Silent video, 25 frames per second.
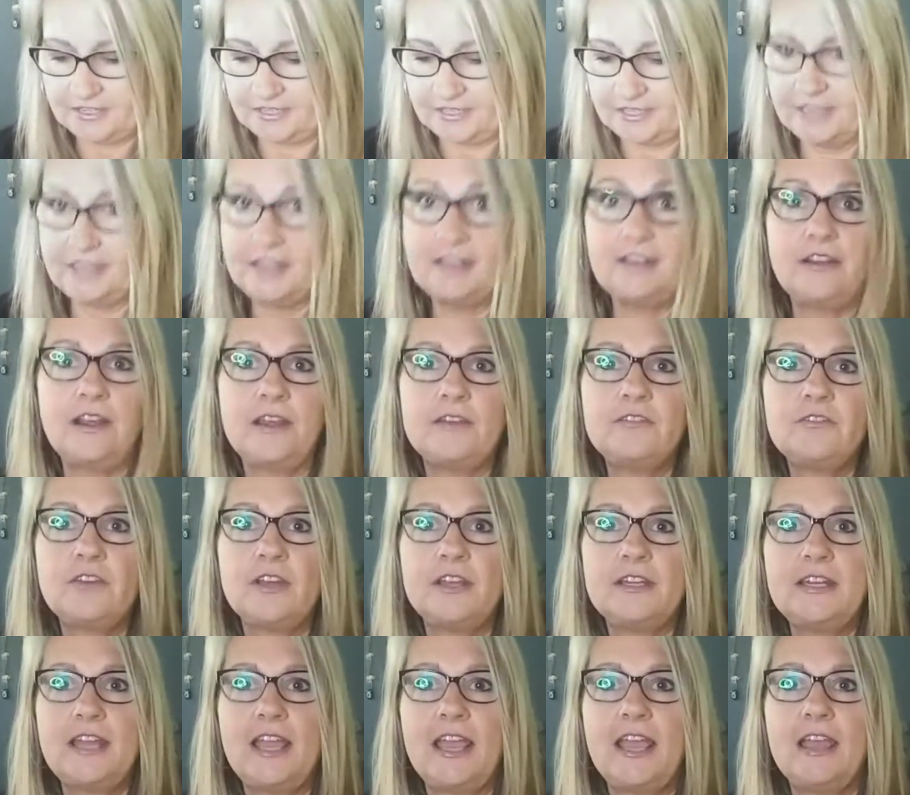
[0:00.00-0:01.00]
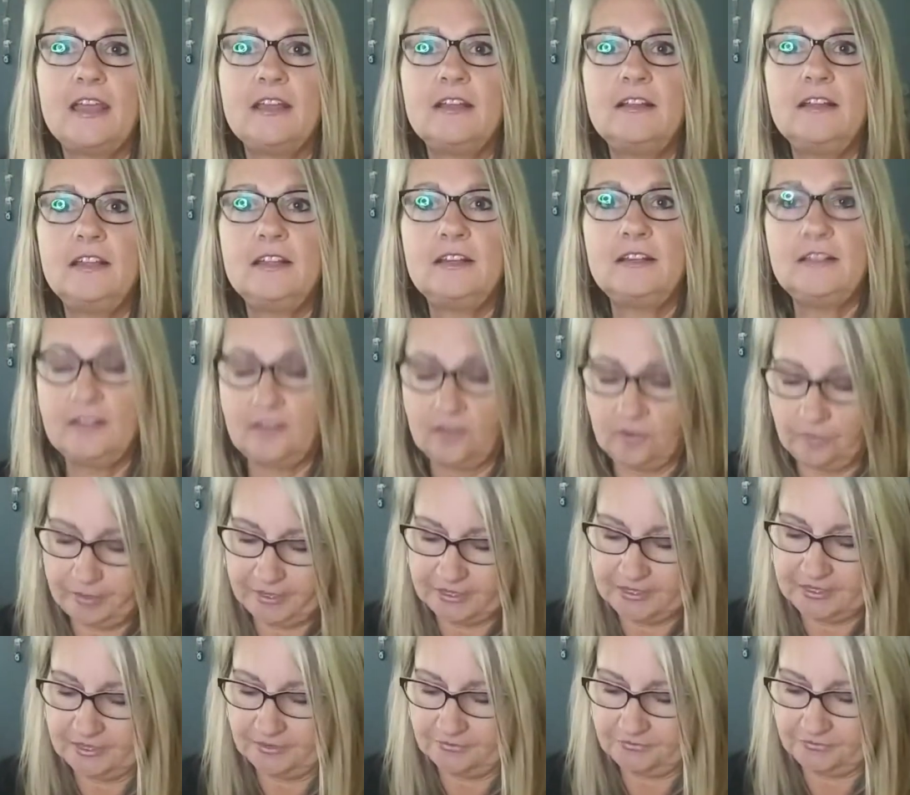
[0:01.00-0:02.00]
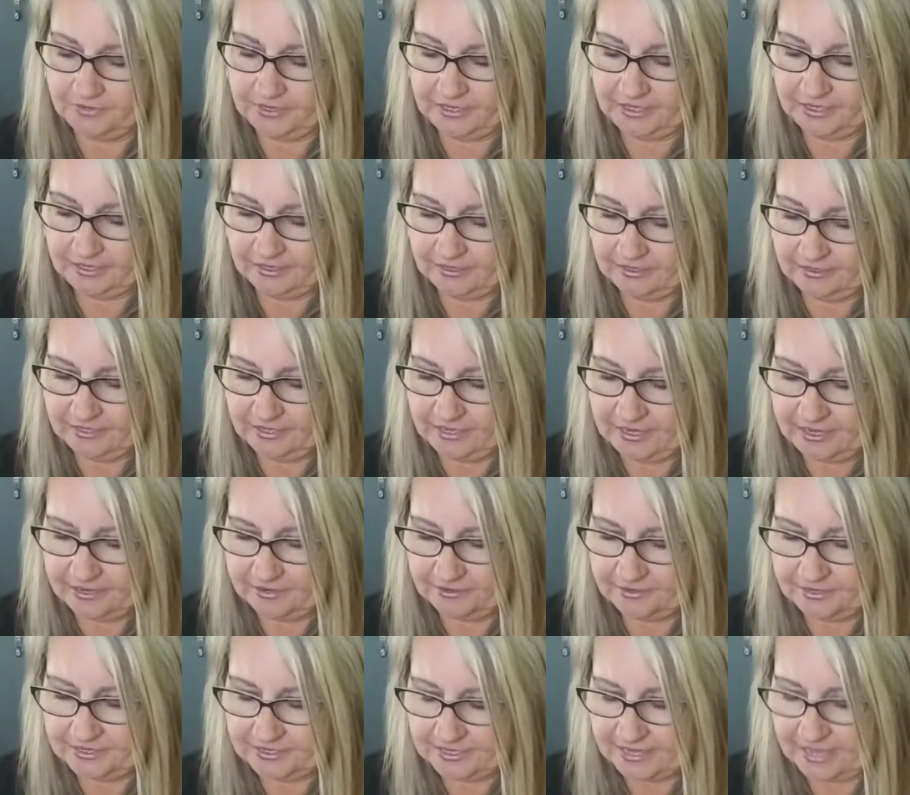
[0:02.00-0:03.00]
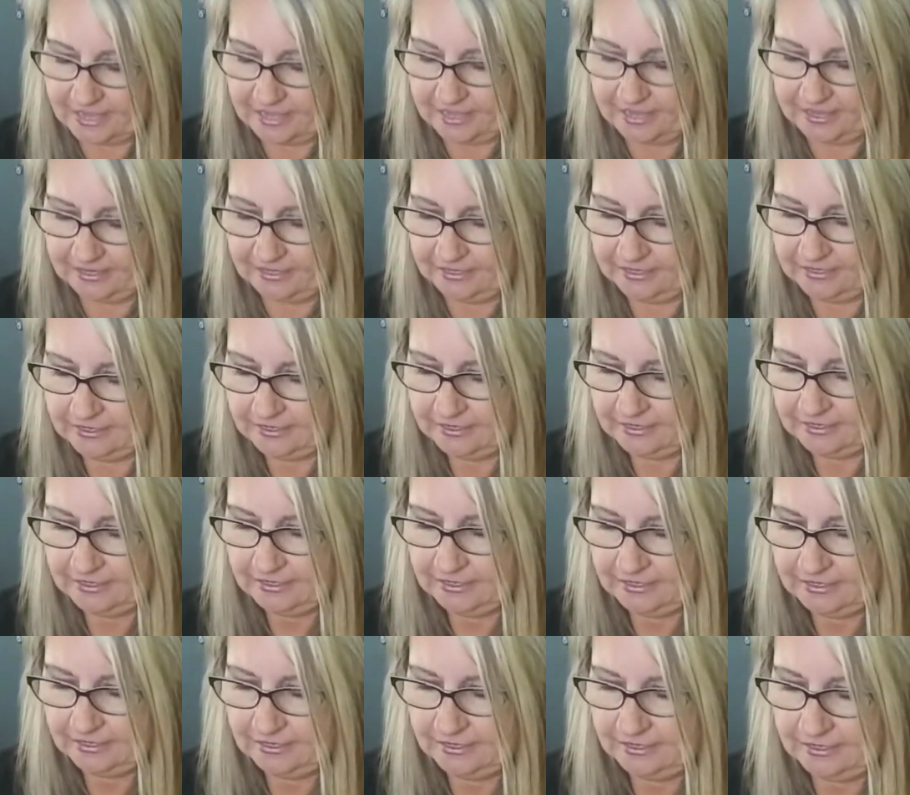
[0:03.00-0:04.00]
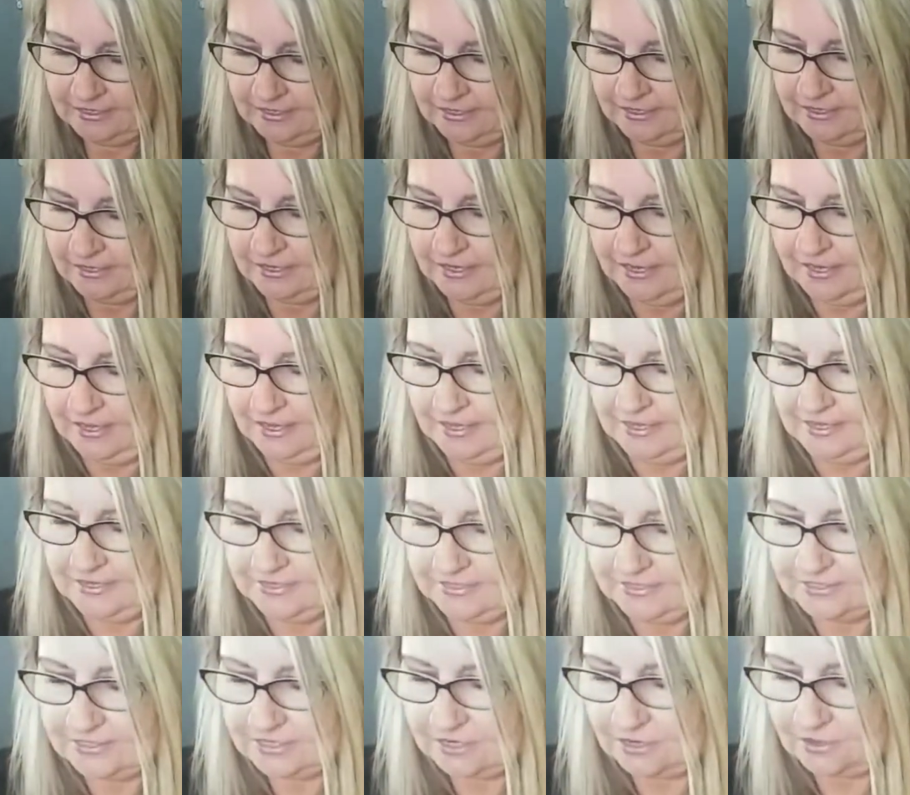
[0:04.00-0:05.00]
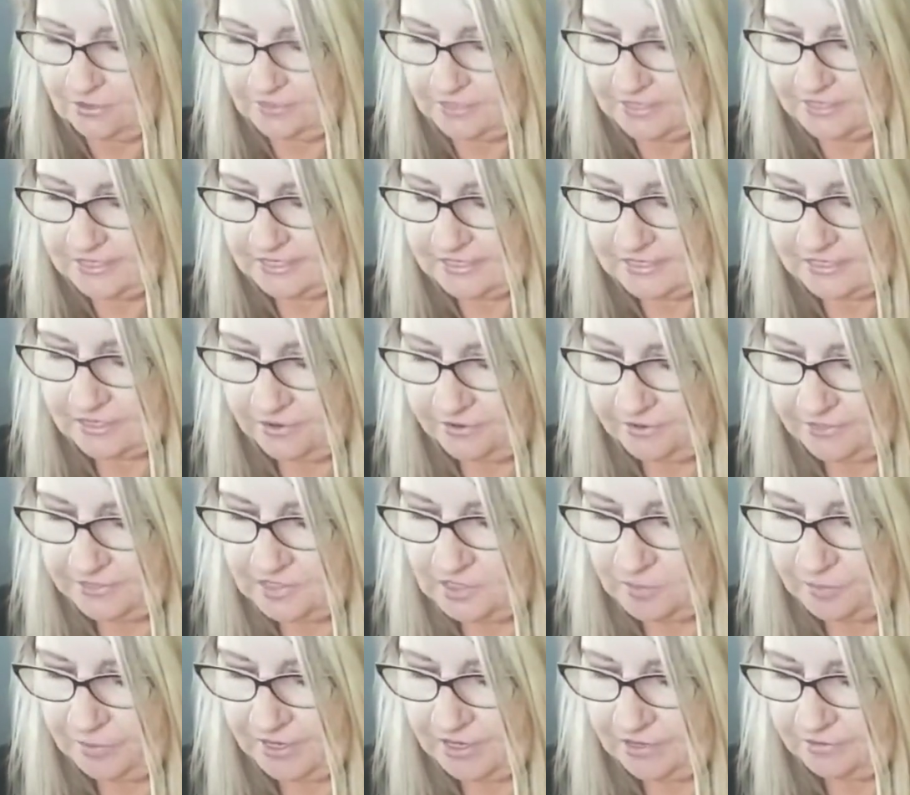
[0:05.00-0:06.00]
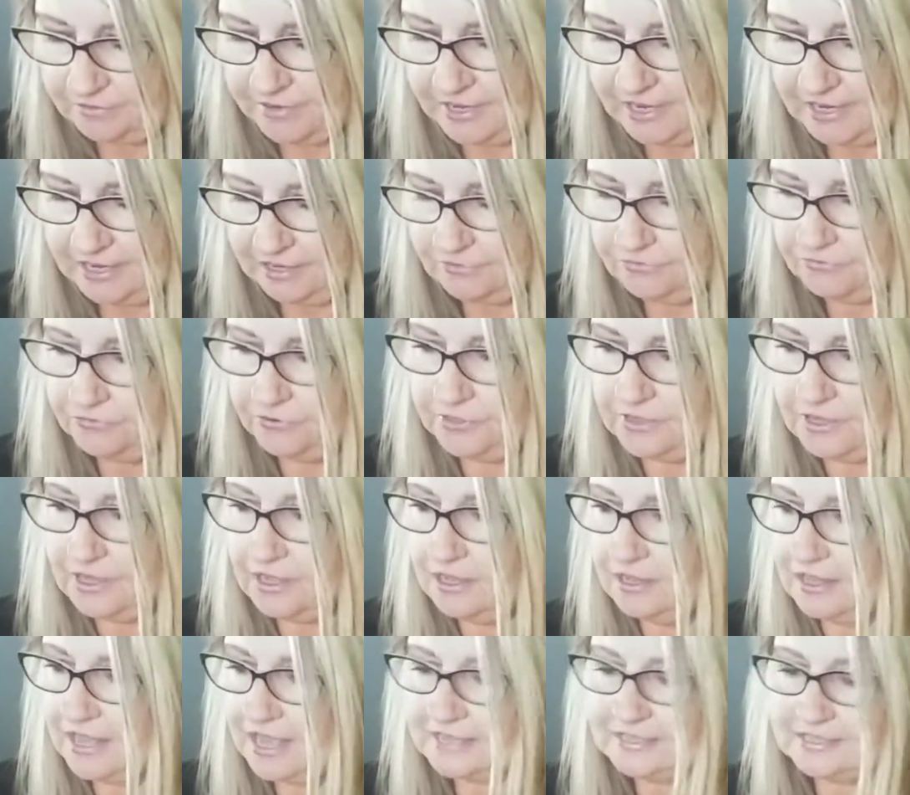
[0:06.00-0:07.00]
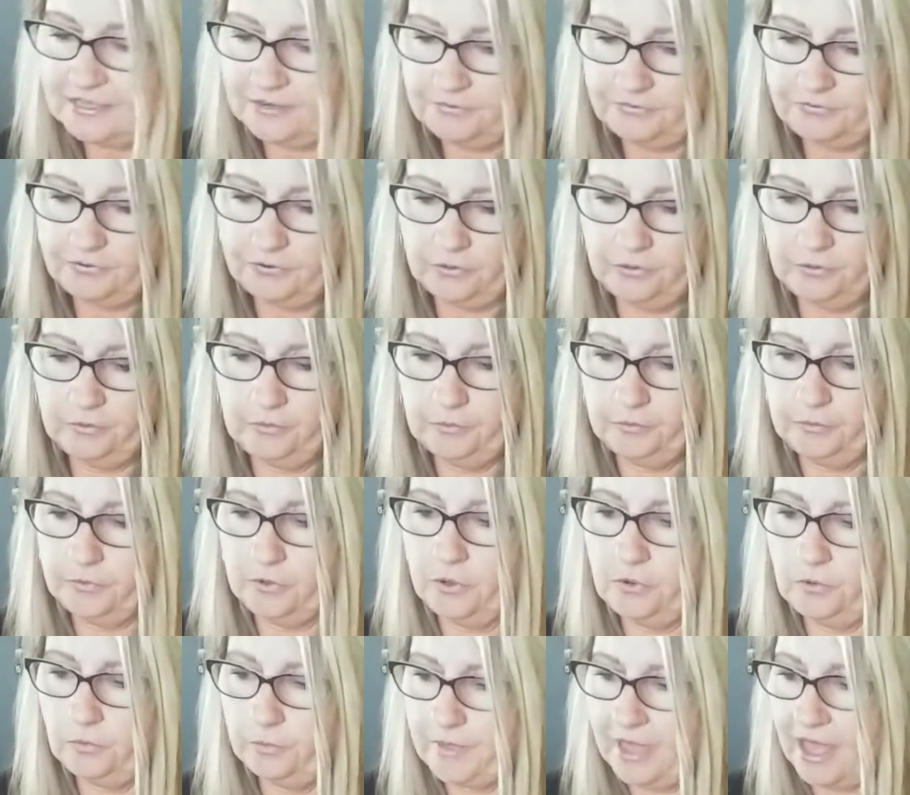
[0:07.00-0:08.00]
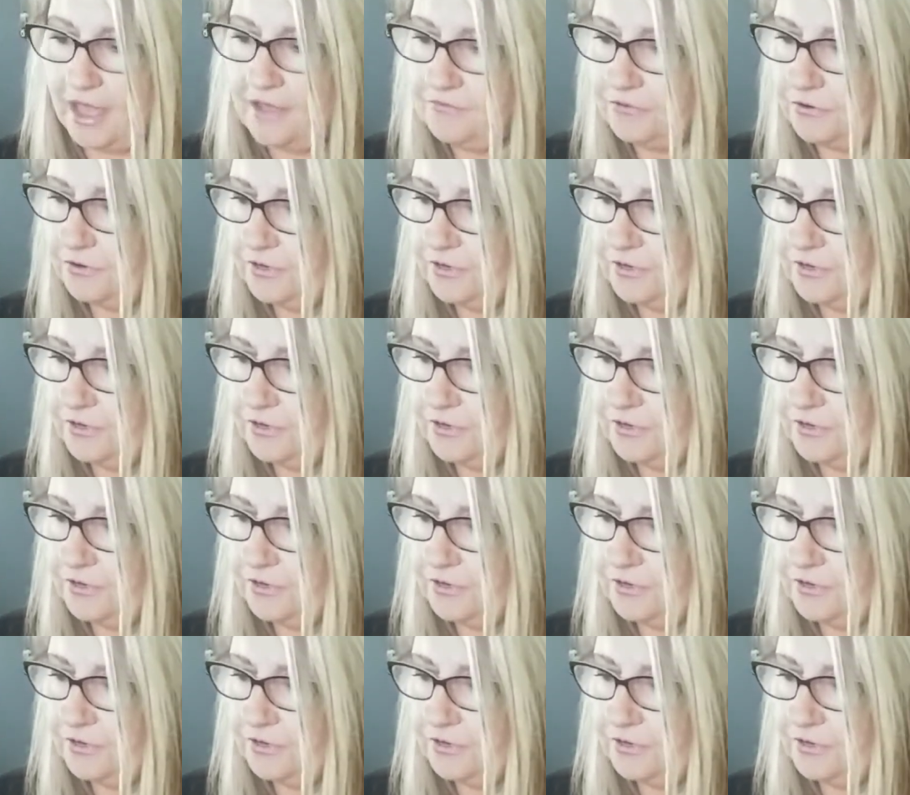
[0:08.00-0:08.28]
here. I tried to angle it a little bit differently here today. So this is going to be a reading for the collective, whomever